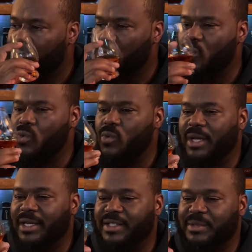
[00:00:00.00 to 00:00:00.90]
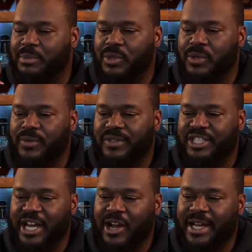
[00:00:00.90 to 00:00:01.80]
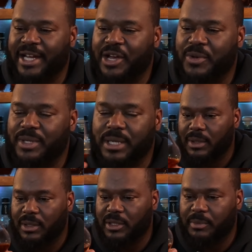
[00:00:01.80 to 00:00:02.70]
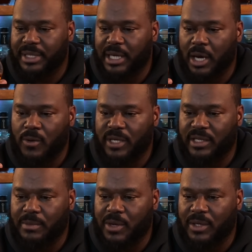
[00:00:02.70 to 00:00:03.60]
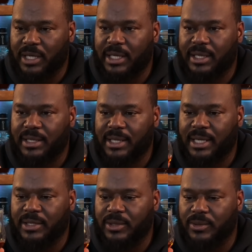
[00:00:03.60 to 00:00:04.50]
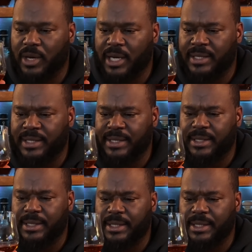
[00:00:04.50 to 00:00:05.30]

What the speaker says: Ooh, like a smooth cherry note. A little bit of oaky smoky. Nothing too crazy.